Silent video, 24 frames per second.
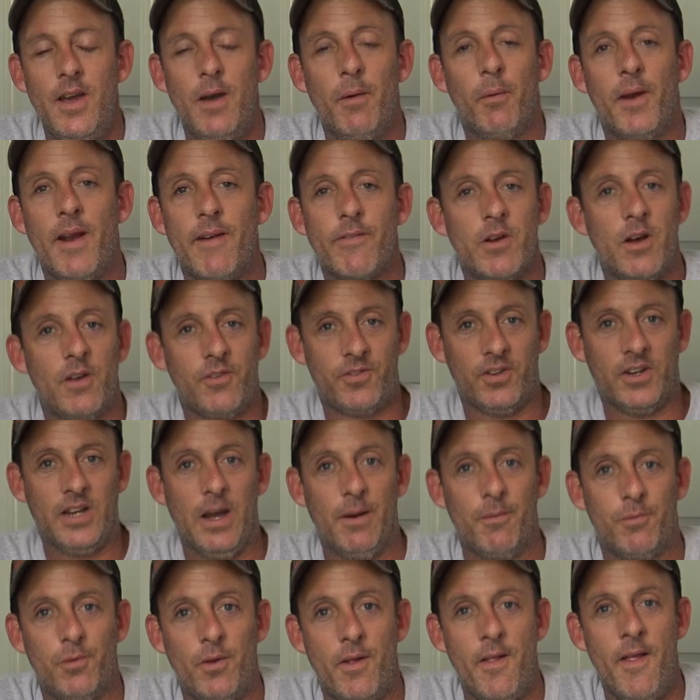and whatever else it
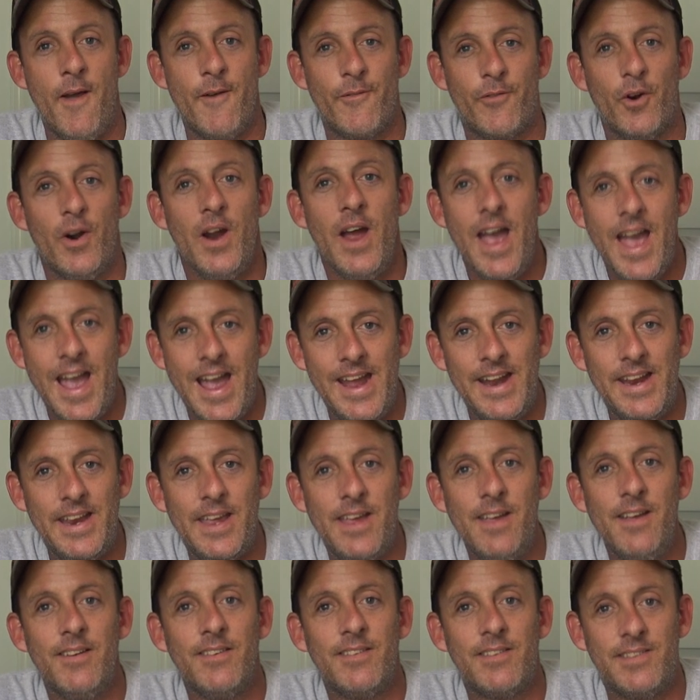comes with for
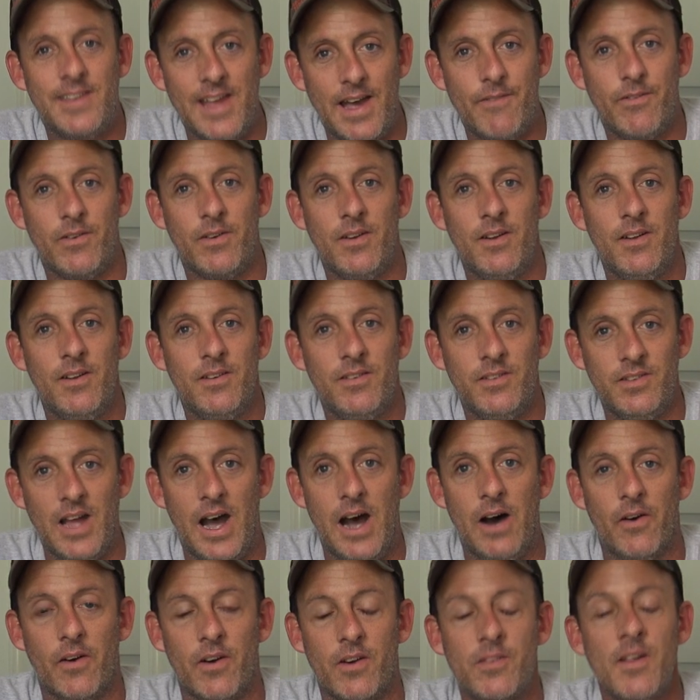
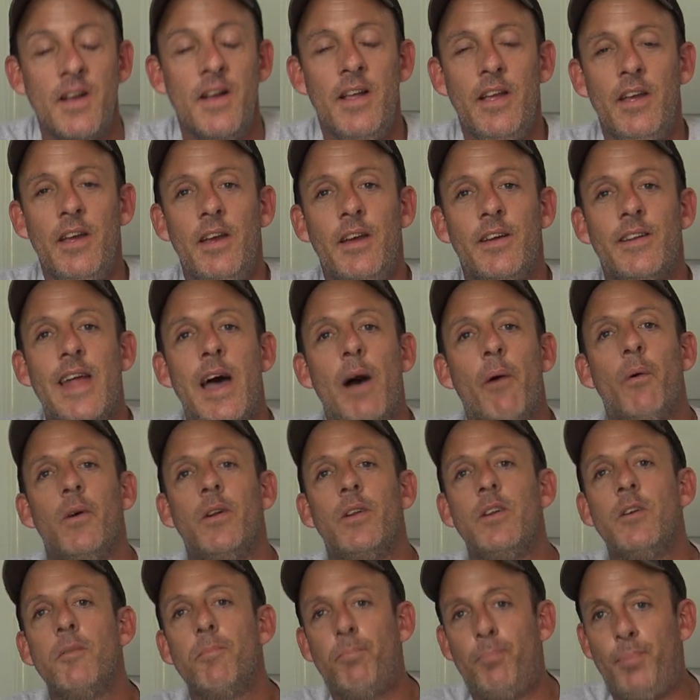$87. Now,
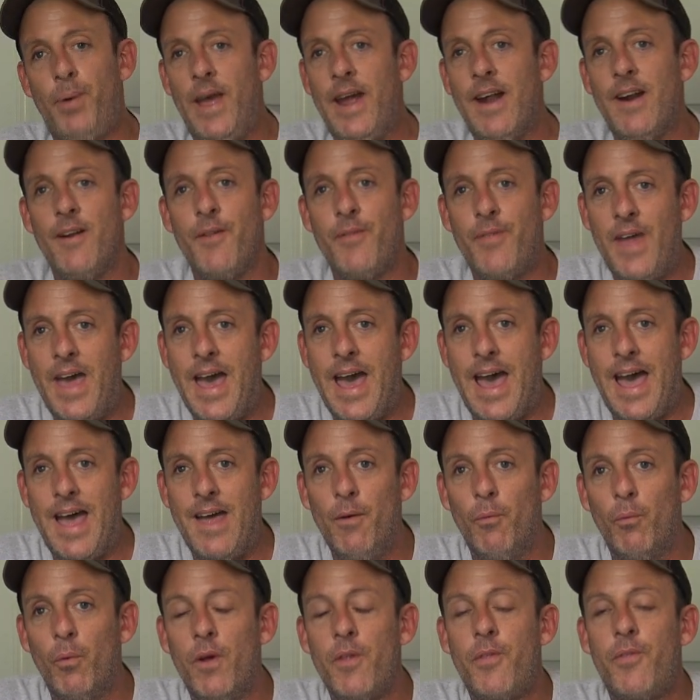when you pair
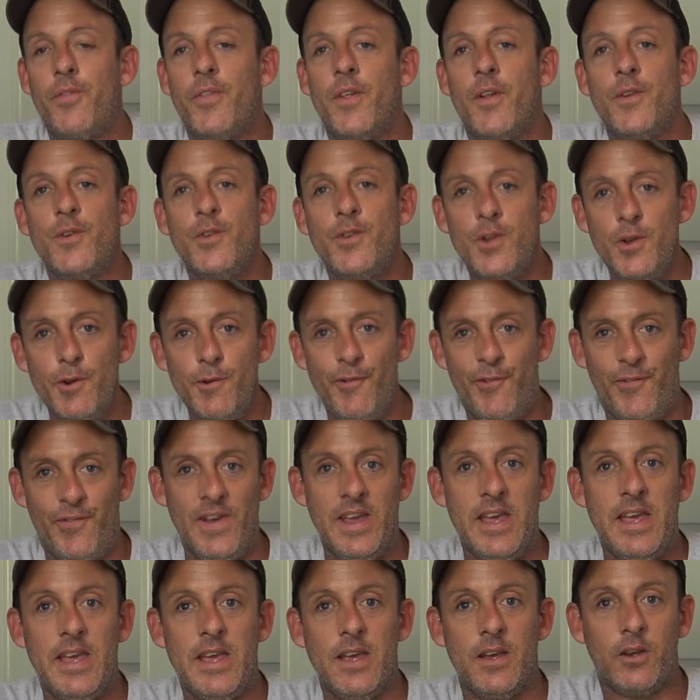that with the new
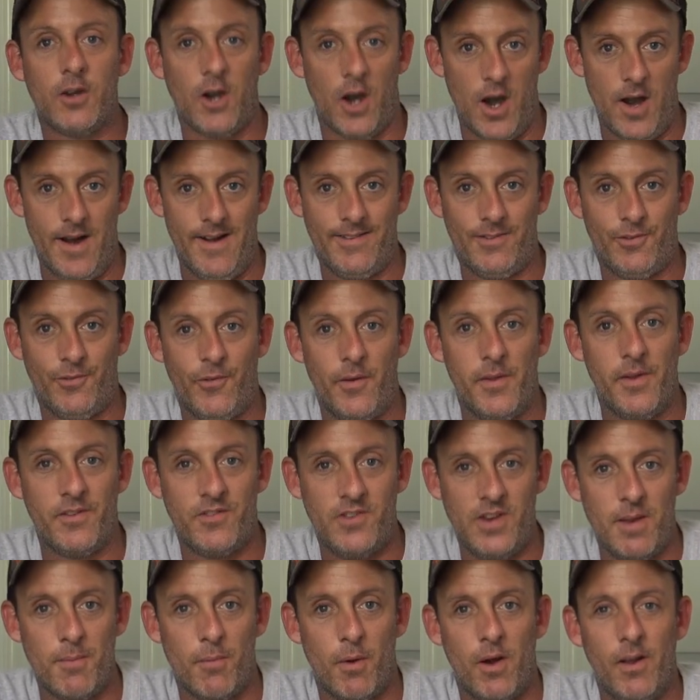fee cost for the
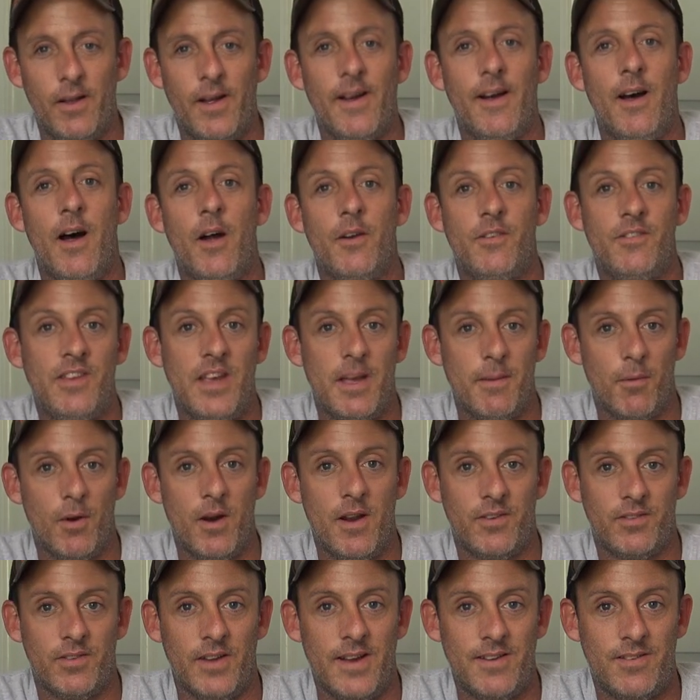
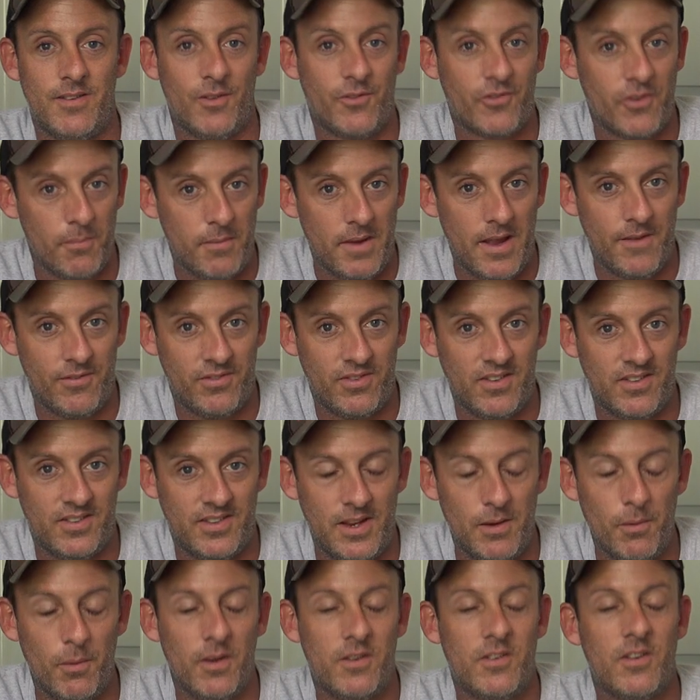GMRS license from the
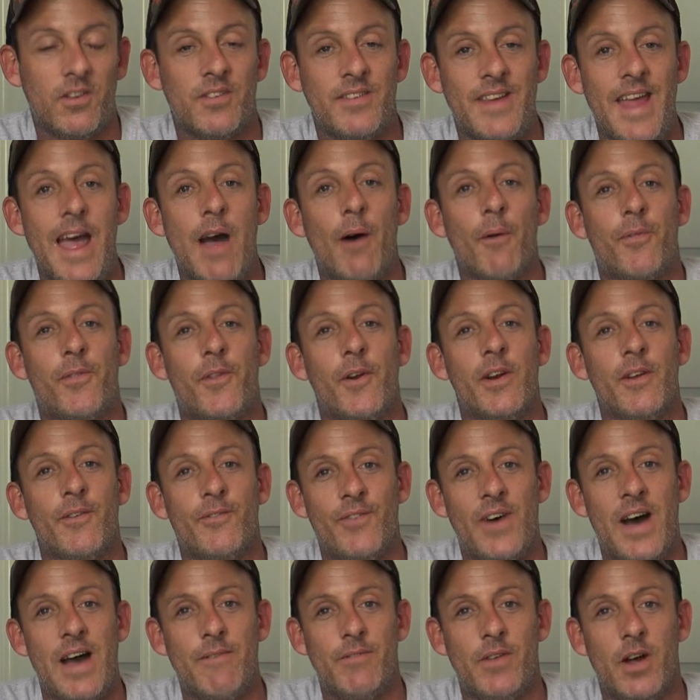FCC, which is now
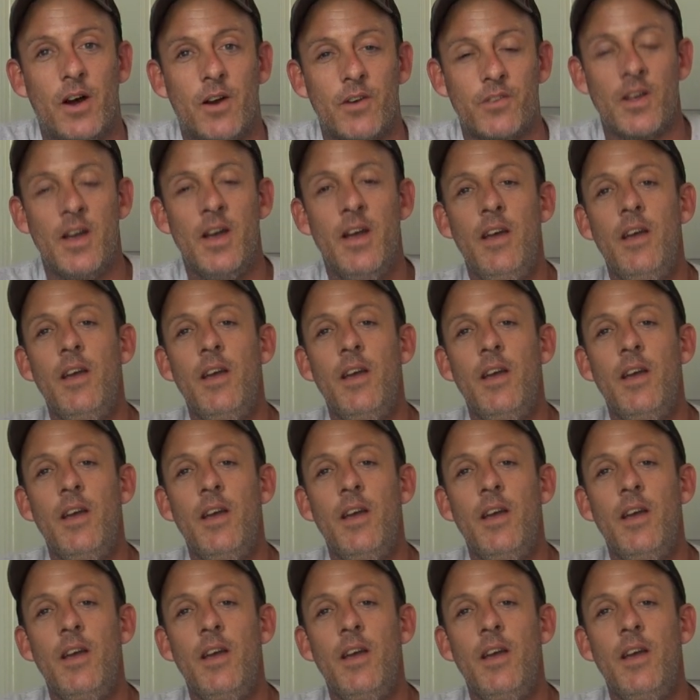$35,